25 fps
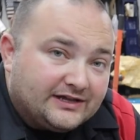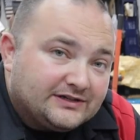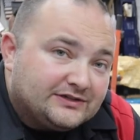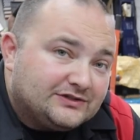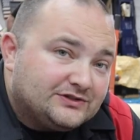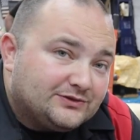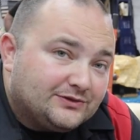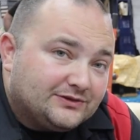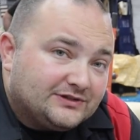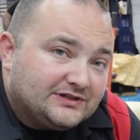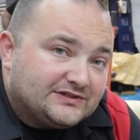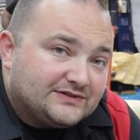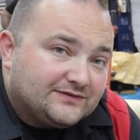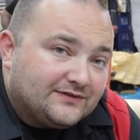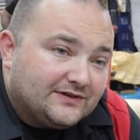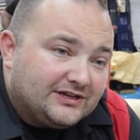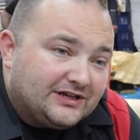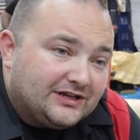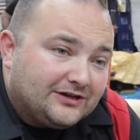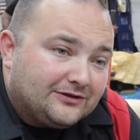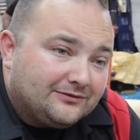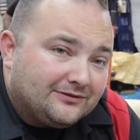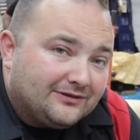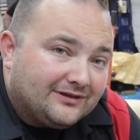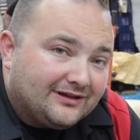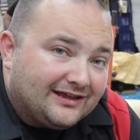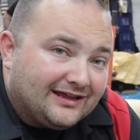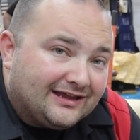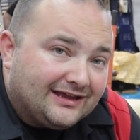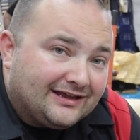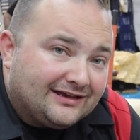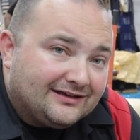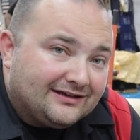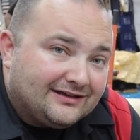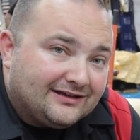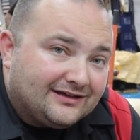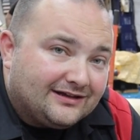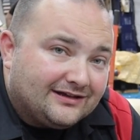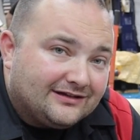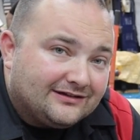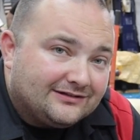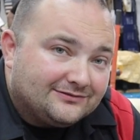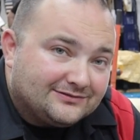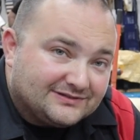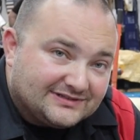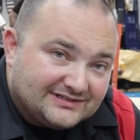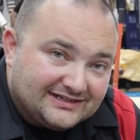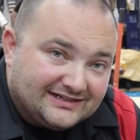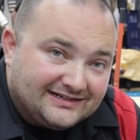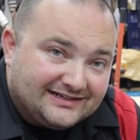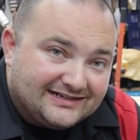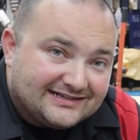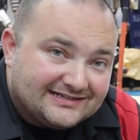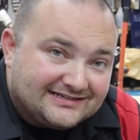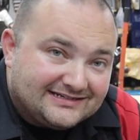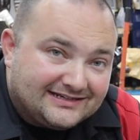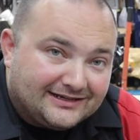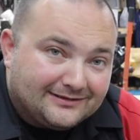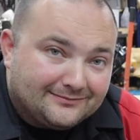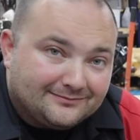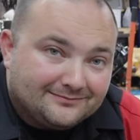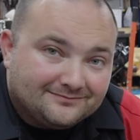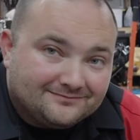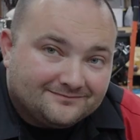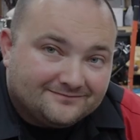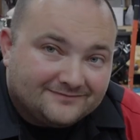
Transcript: guys enjoyed this video, and uh, we'll see you next time.